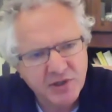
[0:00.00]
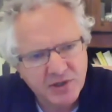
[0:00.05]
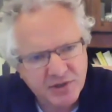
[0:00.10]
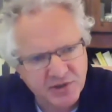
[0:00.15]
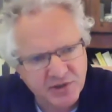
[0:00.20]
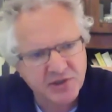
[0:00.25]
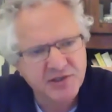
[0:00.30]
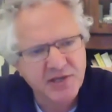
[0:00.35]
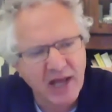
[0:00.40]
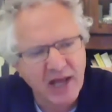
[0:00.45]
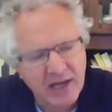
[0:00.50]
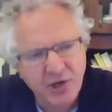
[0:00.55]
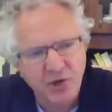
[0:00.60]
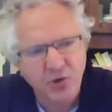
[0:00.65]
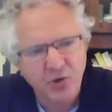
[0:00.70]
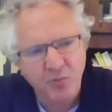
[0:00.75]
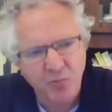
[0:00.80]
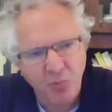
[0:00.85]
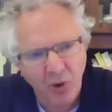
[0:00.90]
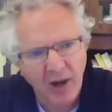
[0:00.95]
to tell
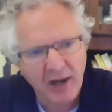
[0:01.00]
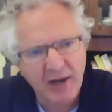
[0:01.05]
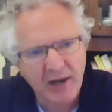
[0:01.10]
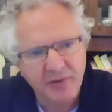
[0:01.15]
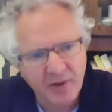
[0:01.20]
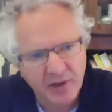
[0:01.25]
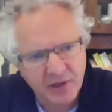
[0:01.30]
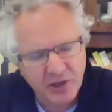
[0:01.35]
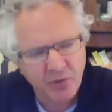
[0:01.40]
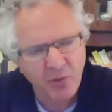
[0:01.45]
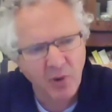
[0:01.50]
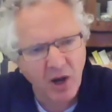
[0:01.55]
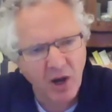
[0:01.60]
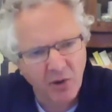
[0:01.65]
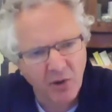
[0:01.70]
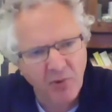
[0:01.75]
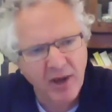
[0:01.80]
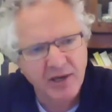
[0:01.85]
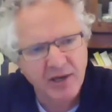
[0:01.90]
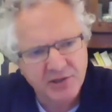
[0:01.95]
your brain that you are
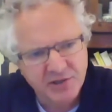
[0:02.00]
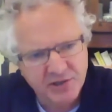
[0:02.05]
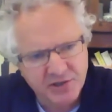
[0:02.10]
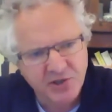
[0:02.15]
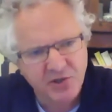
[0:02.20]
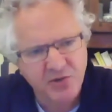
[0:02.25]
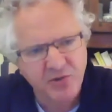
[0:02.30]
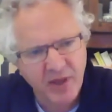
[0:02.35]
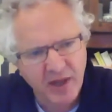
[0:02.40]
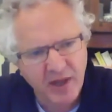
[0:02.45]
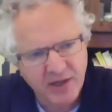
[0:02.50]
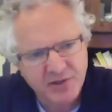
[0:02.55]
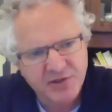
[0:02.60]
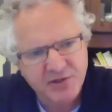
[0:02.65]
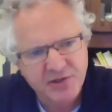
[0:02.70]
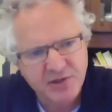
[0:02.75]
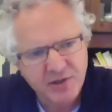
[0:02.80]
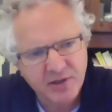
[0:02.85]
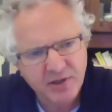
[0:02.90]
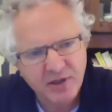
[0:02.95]
ready to do this.